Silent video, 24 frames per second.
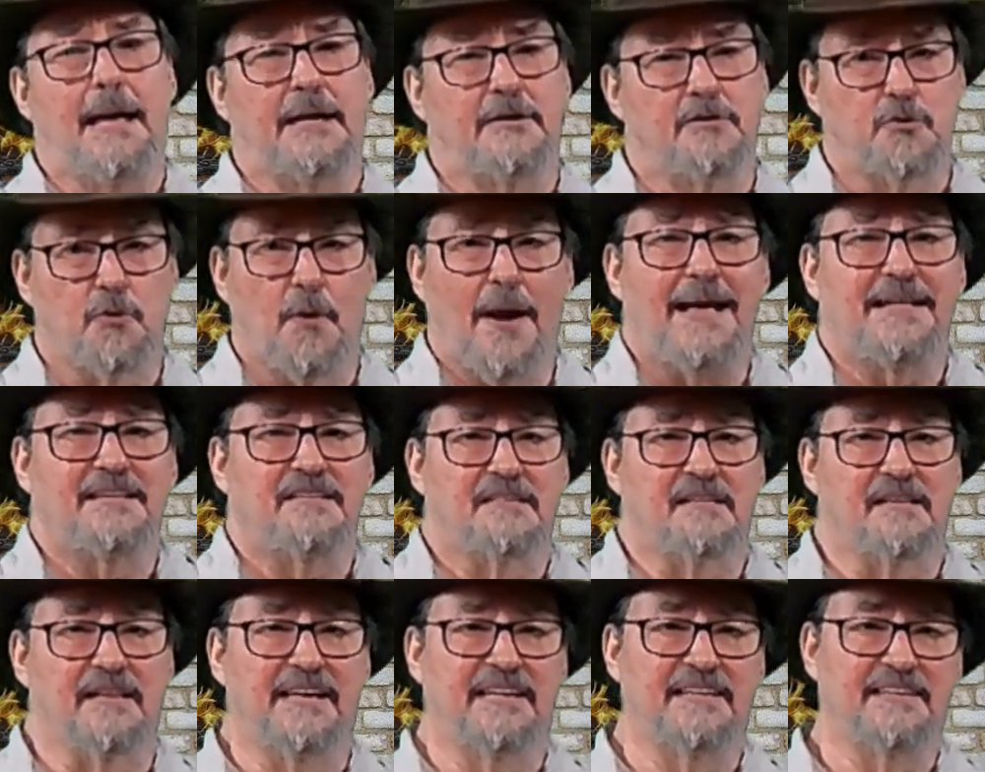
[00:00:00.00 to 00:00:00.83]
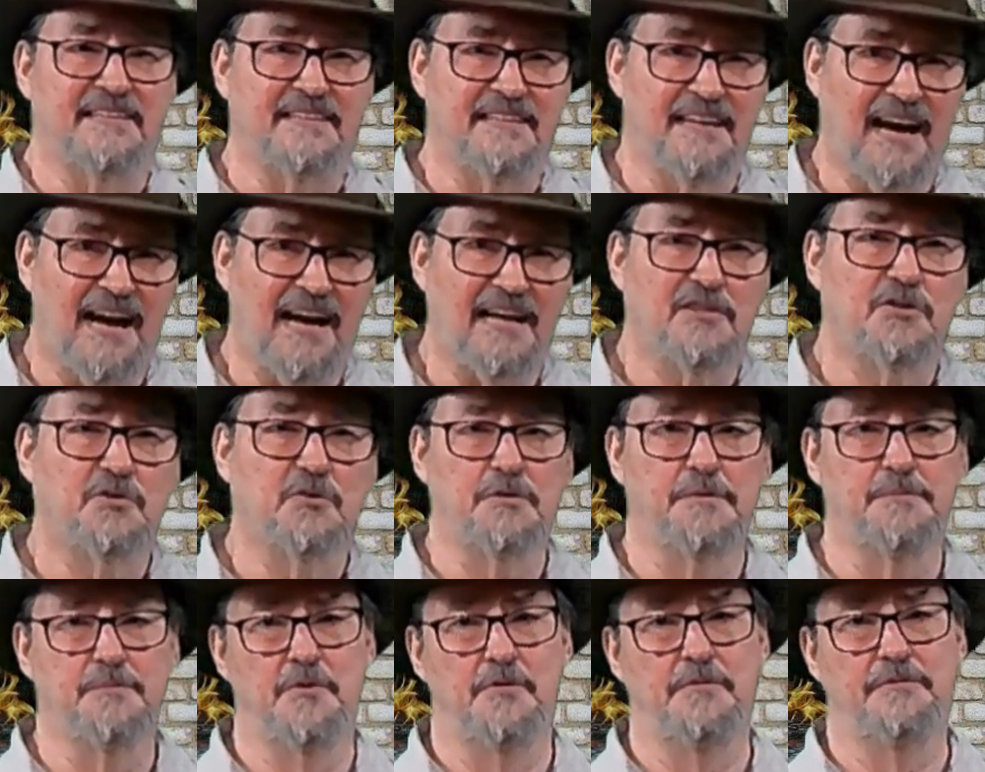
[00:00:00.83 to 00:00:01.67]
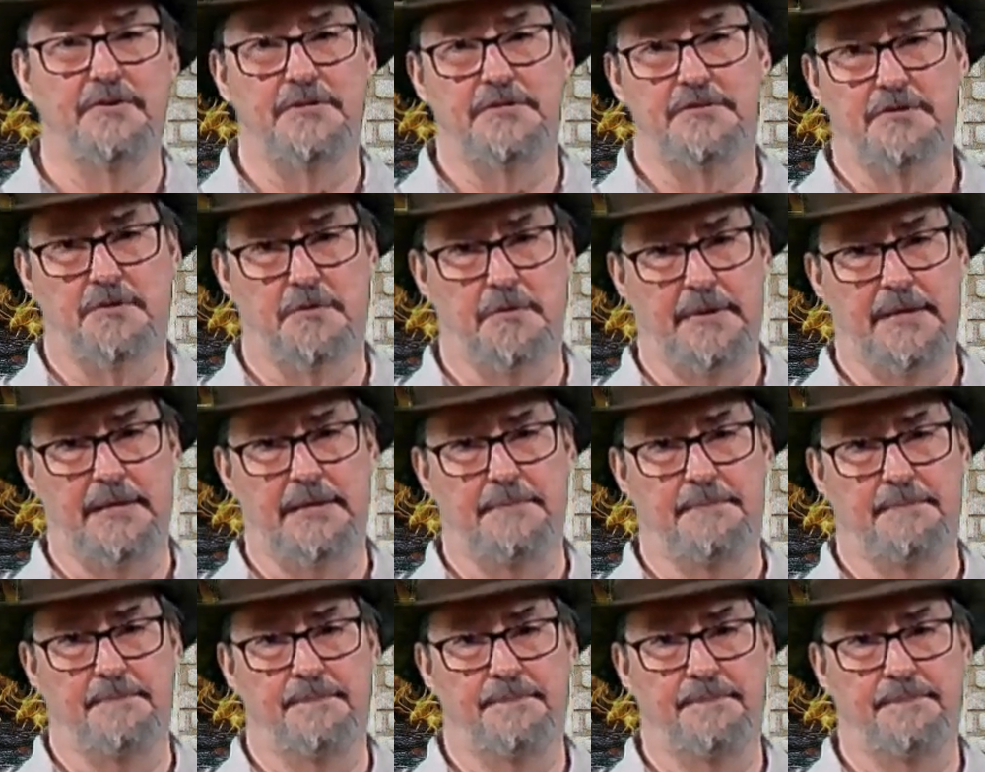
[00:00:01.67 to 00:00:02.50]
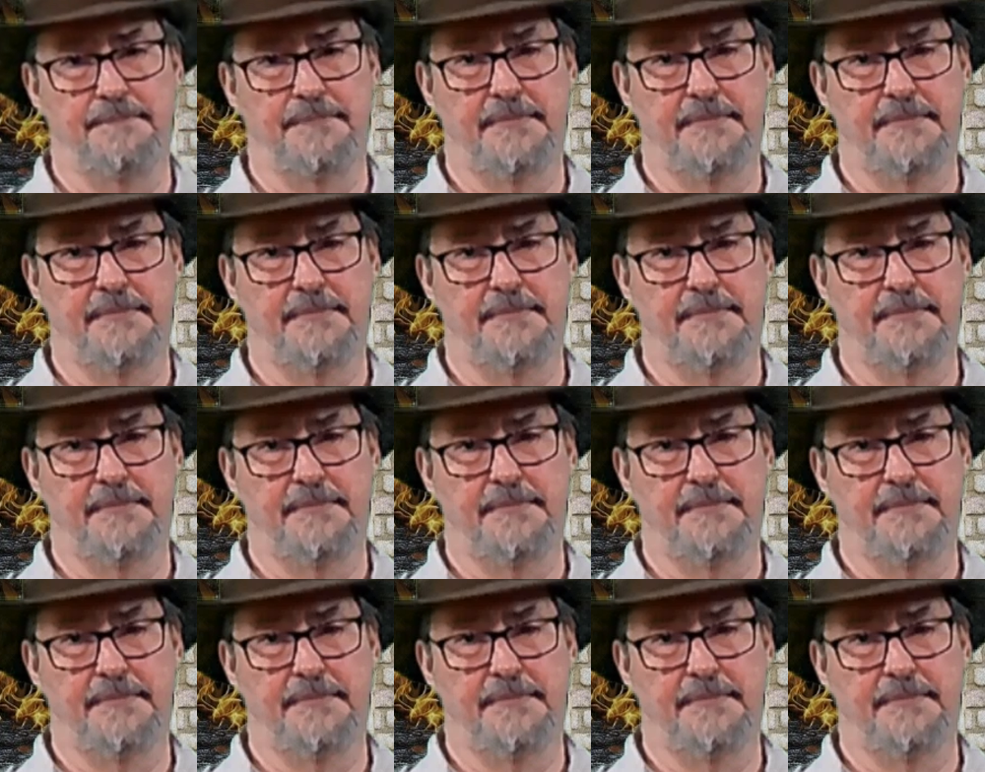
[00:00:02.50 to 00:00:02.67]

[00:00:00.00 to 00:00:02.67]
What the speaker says: and translate it onto a movie screen,